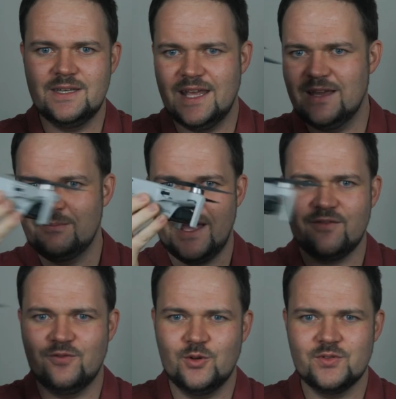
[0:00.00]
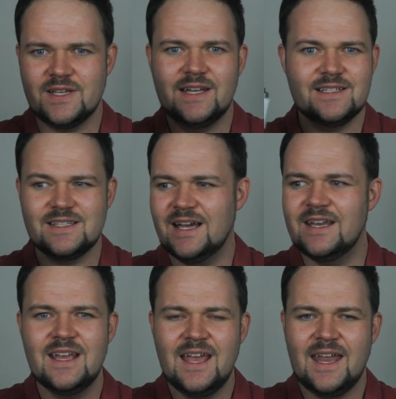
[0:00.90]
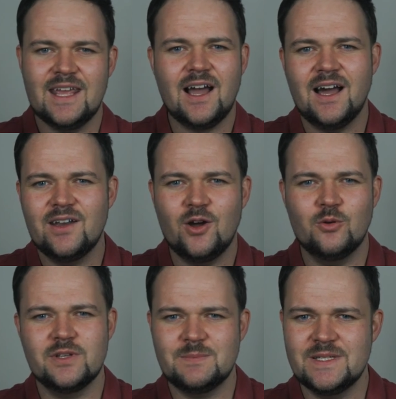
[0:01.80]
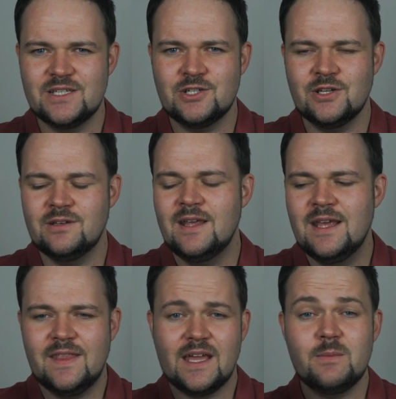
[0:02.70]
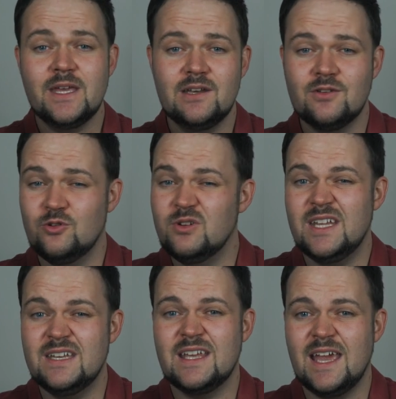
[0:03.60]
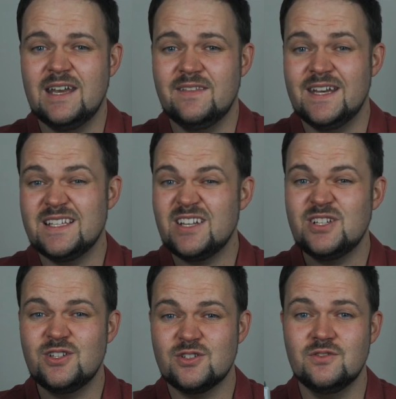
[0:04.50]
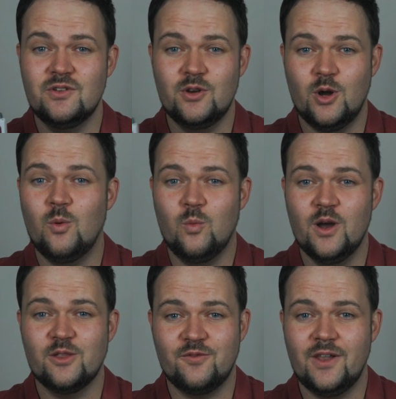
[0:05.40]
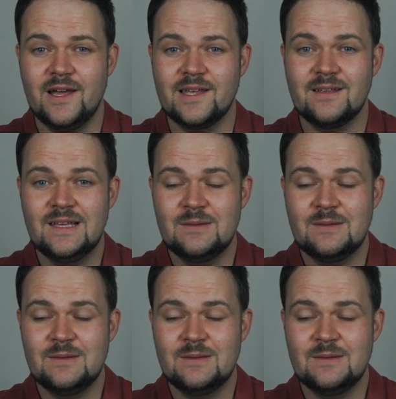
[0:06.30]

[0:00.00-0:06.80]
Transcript: and down, back and forth, side to side, and it can't hold its position, that could be a good indicator that it's actually just not worth flying.